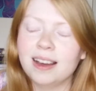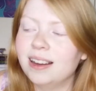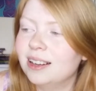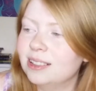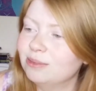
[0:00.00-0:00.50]

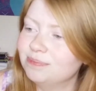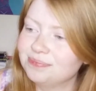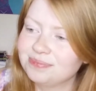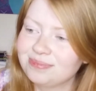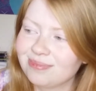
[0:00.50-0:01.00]

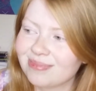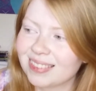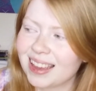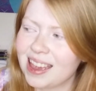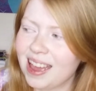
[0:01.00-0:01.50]
And
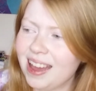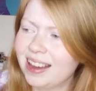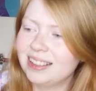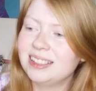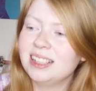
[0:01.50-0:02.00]

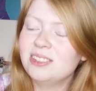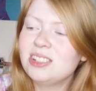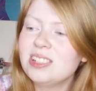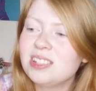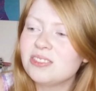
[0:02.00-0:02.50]
it
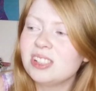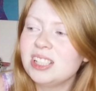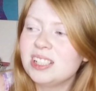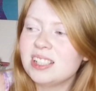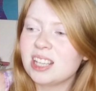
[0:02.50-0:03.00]
was just a
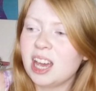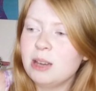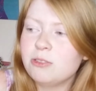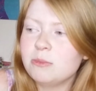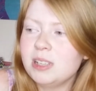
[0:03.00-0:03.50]
really good
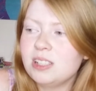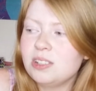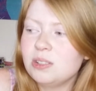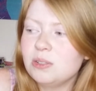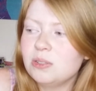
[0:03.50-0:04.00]
time for me
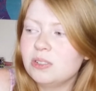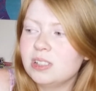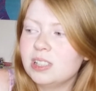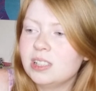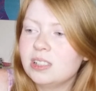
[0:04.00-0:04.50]

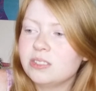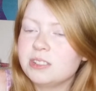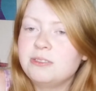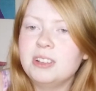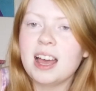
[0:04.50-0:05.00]
to
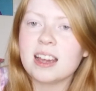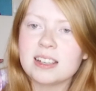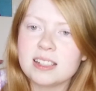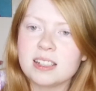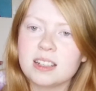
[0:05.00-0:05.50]

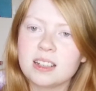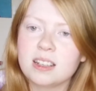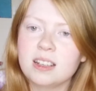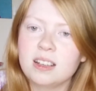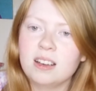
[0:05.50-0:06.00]
reflect
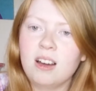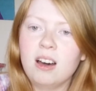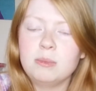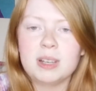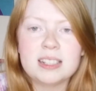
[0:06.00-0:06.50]

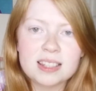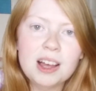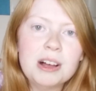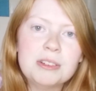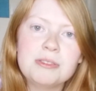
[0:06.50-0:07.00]
on
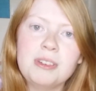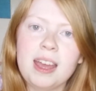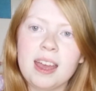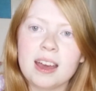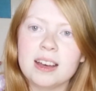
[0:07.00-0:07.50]
myself
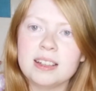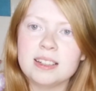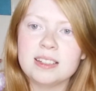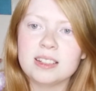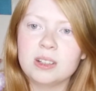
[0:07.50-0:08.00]

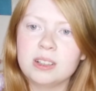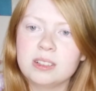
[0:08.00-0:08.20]
and